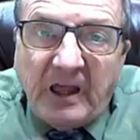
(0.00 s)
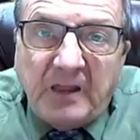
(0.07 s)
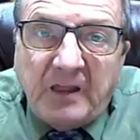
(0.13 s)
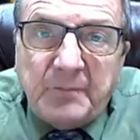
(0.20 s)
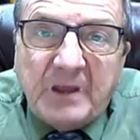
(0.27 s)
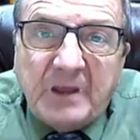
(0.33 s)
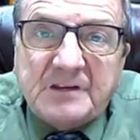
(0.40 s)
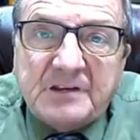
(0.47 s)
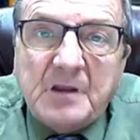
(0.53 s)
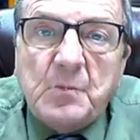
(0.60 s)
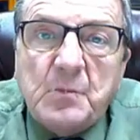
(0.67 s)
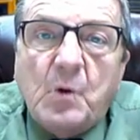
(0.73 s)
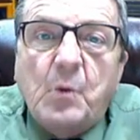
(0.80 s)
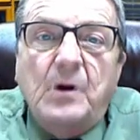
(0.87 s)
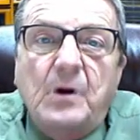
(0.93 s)
make them
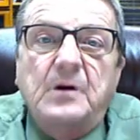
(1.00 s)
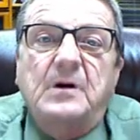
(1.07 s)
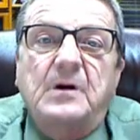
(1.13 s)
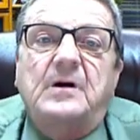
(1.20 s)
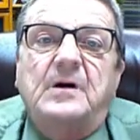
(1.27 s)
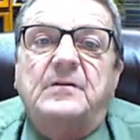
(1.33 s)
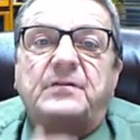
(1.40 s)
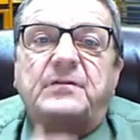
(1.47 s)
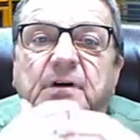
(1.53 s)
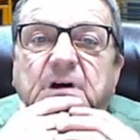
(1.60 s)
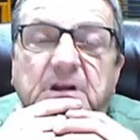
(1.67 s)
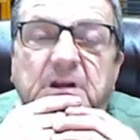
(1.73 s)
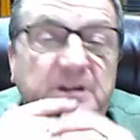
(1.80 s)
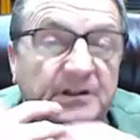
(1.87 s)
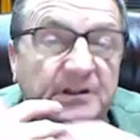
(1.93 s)
aware of
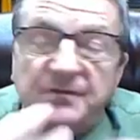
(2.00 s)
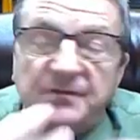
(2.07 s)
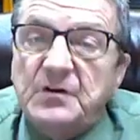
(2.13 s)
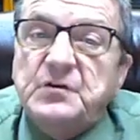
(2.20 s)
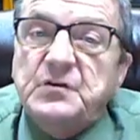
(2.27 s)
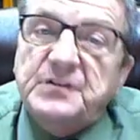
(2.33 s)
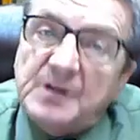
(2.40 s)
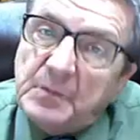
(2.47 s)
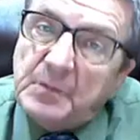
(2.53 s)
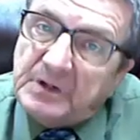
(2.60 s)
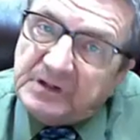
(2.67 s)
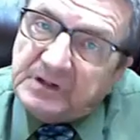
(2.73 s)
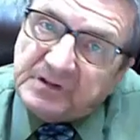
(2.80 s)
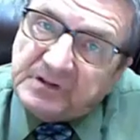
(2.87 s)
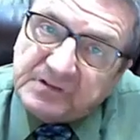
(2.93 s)
individuals coming in
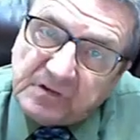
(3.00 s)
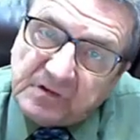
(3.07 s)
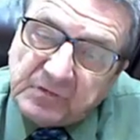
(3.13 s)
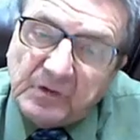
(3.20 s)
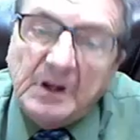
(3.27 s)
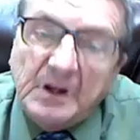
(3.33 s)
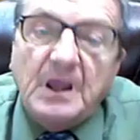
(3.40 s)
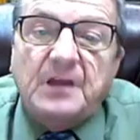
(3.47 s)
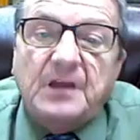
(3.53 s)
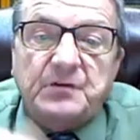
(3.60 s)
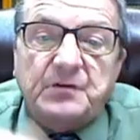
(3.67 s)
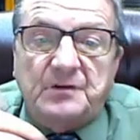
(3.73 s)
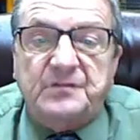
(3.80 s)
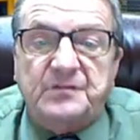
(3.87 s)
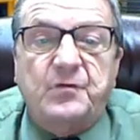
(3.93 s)
as different. So
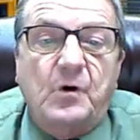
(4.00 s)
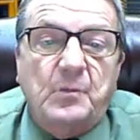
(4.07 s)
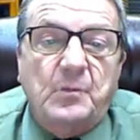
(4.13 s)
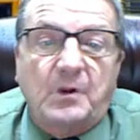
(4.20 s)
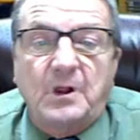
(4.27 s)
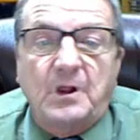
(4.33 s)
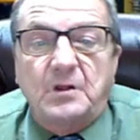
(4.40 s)
it's formal.